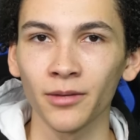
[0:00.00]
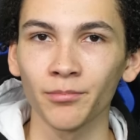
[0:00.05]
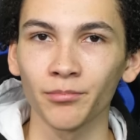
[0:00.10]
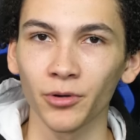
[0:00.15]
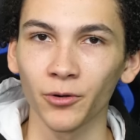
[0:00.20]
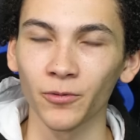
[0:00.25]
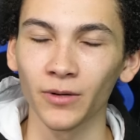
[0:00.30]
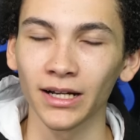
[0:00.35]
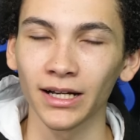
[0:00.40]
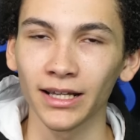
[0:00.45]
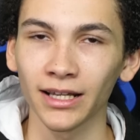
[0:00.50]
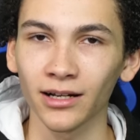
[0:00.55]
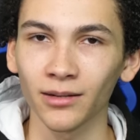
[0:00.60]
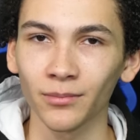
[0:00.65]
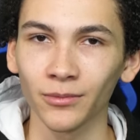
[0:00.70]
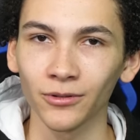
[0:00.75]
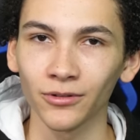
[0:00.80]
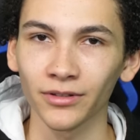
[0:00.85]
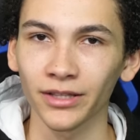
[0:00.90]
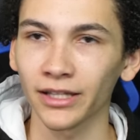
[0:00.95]
but one
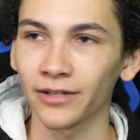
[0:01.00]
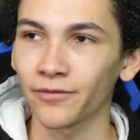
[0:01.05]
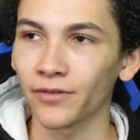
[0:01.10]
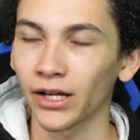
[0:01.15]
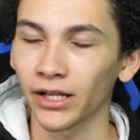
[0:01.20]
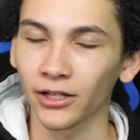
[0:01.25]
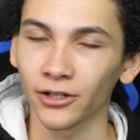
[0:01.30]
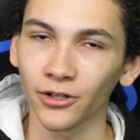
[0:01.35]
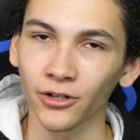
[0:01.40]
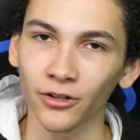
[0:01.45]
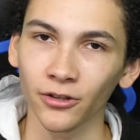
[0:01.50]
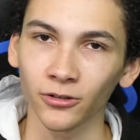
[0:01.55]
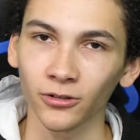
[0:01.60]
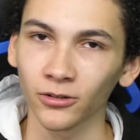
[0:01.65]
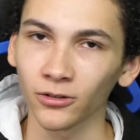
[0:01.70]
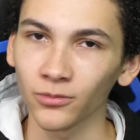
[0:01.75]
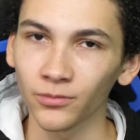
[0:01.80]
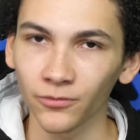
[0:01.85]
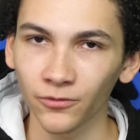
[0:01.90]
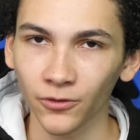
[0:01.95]
animal they find another
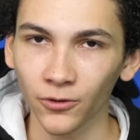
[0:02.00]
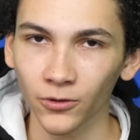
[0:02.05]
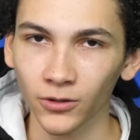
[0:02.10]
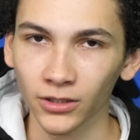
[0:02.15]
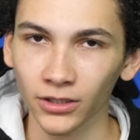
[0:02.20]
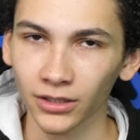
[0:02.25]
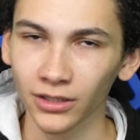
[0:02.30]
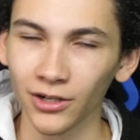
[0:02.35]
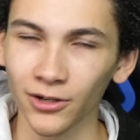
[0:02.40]
home for.